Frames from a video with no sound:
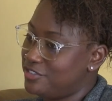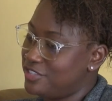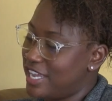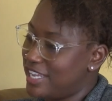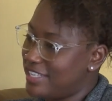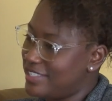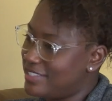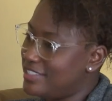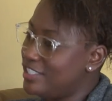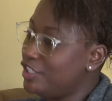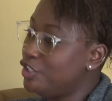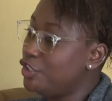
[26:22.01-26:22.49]

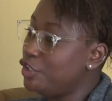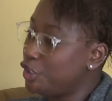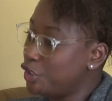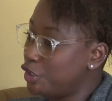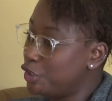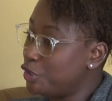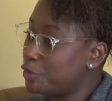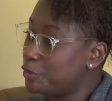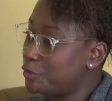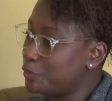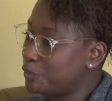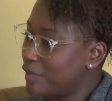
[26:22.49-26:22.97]
I see
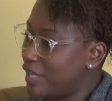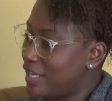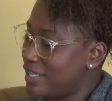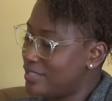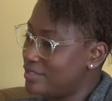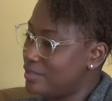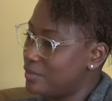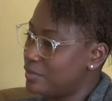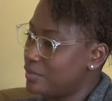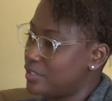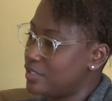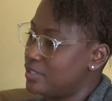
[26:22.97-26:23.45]
you
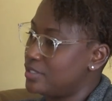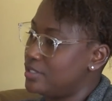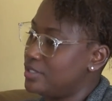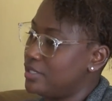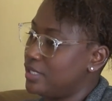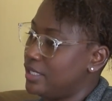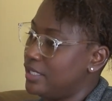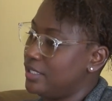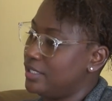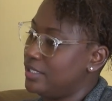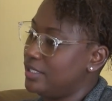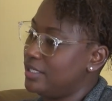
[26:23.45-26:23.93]
as a
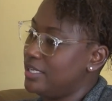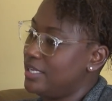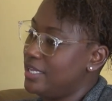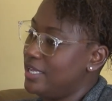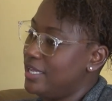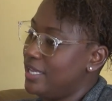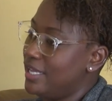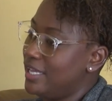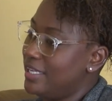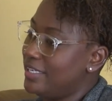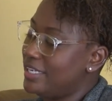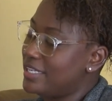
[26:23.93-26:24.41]
person.
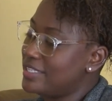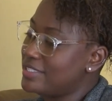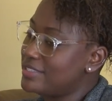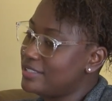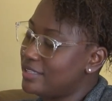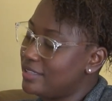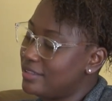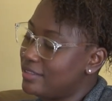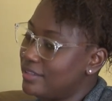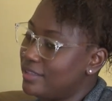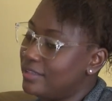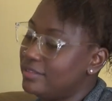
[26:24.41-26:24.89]
And that's
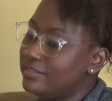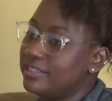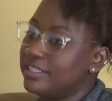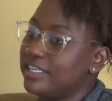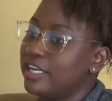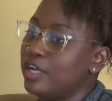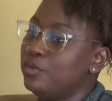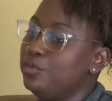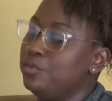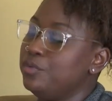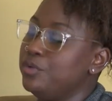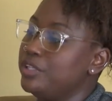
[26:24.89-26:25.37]
the thing that
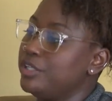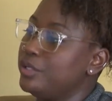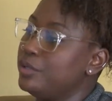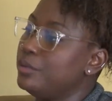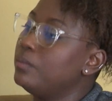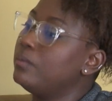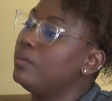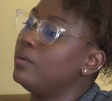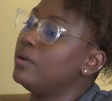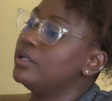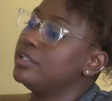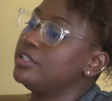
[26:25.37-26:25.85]
I really
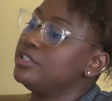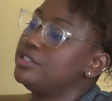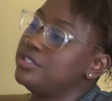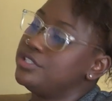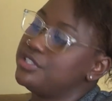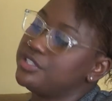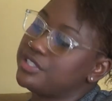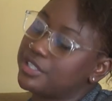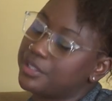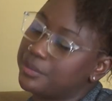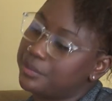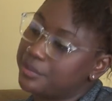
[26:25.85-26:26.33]
want to
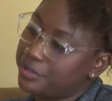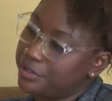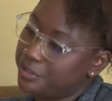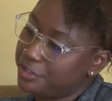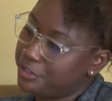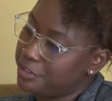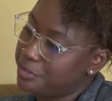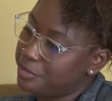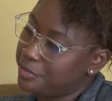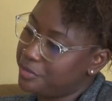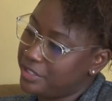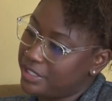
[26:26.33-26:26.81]
share with our
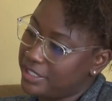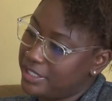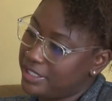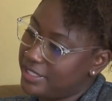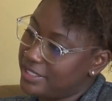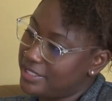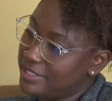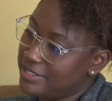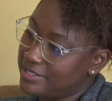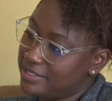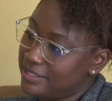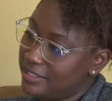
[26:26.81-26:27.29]

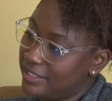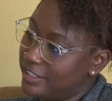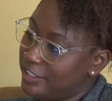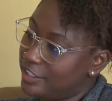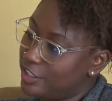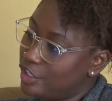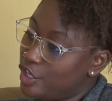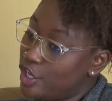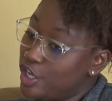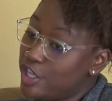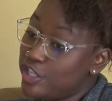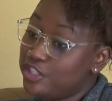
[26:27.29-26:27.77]
community is like,
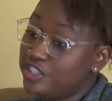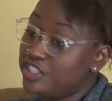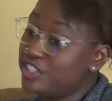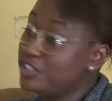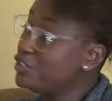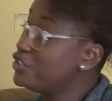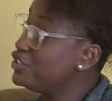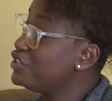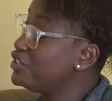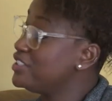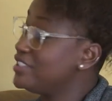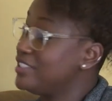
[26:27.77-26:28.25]

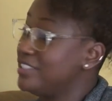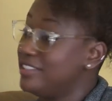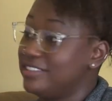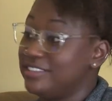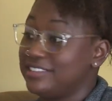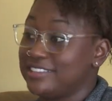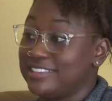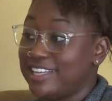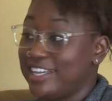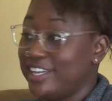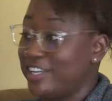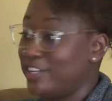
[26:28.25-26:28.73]
don't just see the
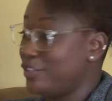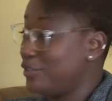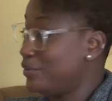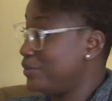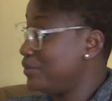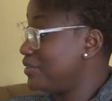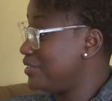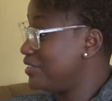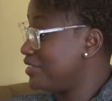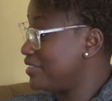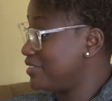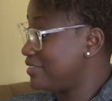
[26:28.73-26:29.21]

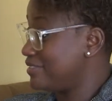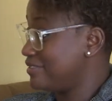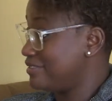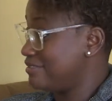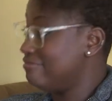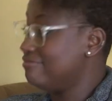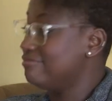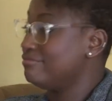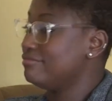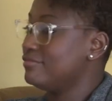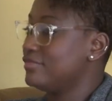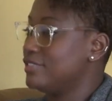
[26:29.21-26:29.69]
titles,
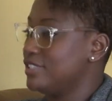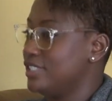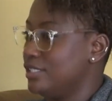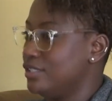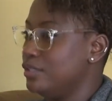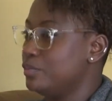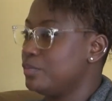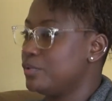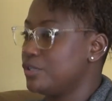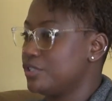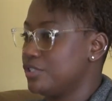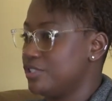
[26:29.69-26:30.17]
see
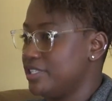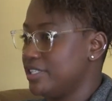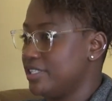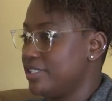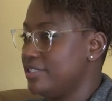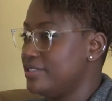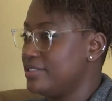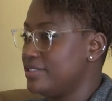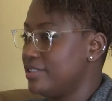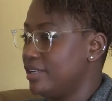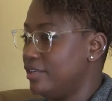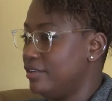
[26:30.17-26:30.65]
the person
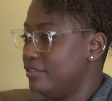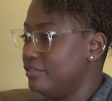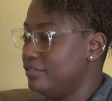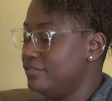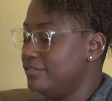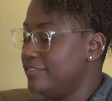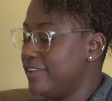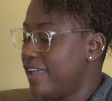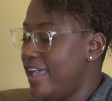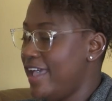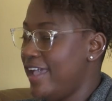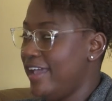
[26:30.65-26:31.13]
yes.
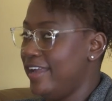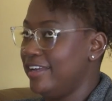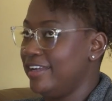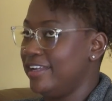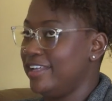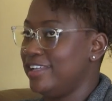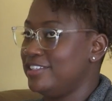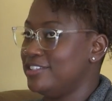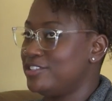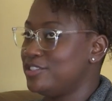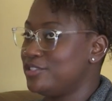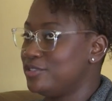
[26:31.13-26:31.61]
itself. And
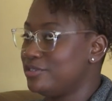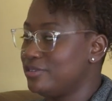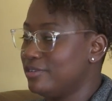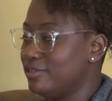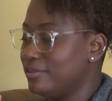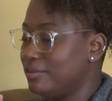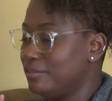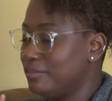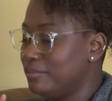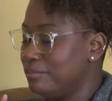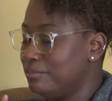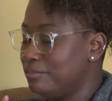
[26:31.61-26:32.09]
it's
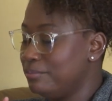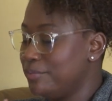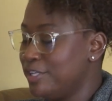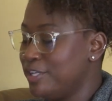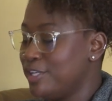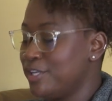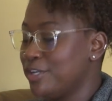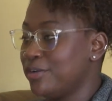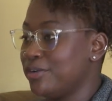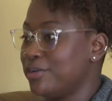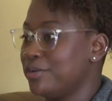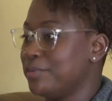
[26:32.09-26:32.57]
yes.
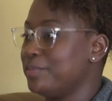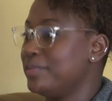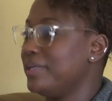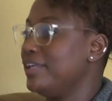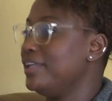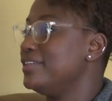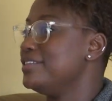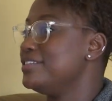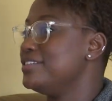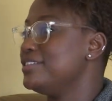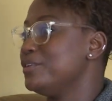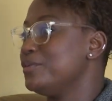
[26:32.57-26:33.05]
beyond
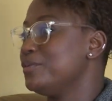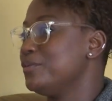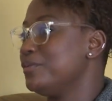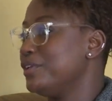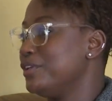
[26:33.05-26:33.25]
amazing